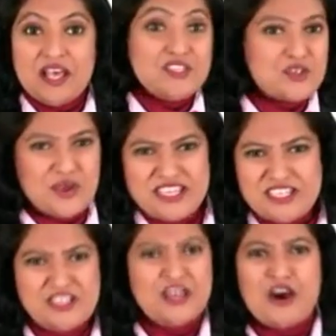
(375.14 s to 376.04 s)
So
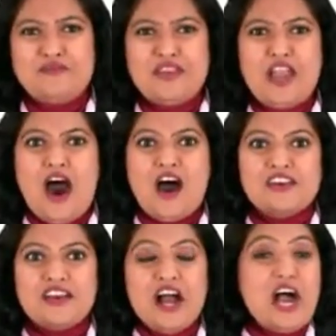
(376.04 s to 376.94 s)
here we are
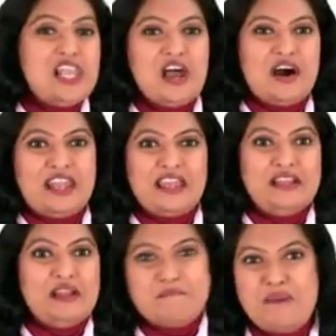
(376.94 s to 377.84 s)

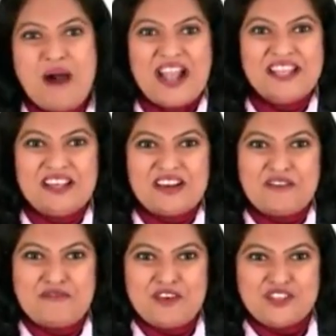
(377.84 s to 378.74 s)
learning binary
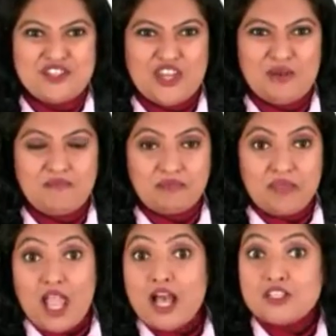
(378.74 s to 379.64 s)
fission,
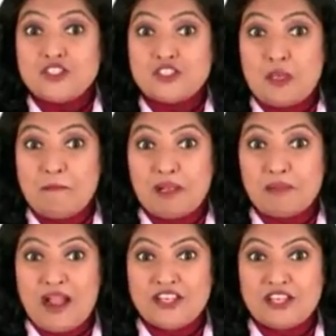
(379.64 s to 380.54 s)
simple
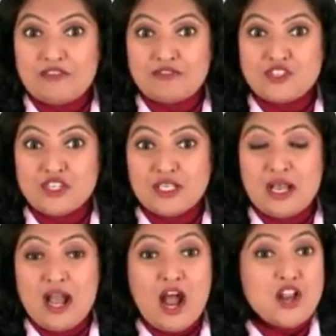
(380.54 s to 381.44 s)
binary fission,
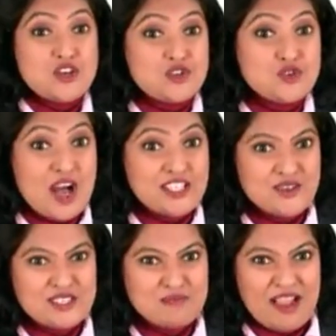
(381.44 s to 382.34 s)

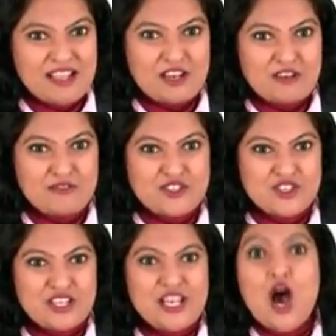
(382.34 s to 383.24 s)
transverse binary
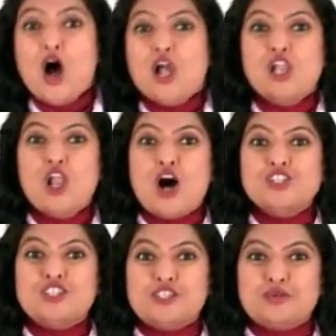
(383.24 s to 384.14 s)
fission,
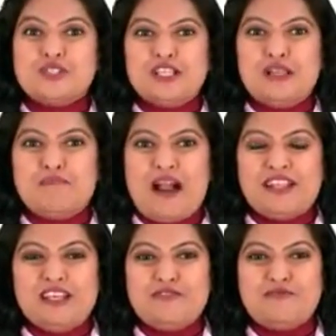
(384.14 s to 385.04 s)
longitudinal
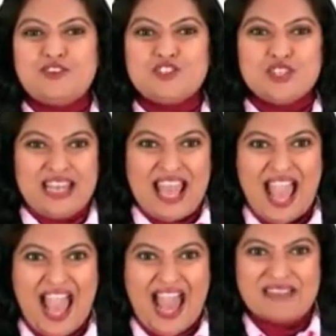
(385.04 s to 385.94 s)
binary fission,
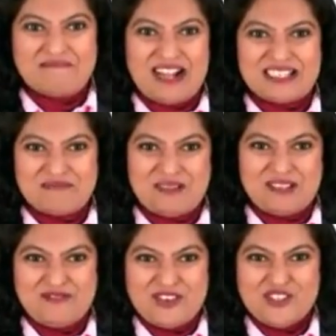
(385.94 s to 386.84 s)
and multiple
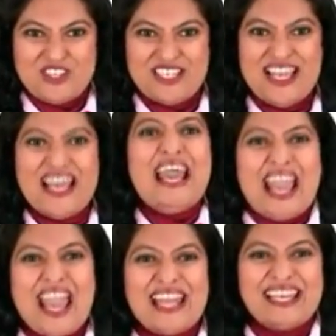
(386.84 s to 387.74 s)
fission.
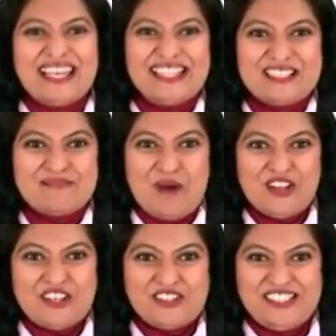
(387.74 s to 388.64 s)
Ending this
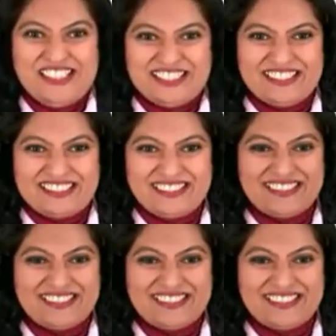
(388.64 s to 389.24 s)
module here.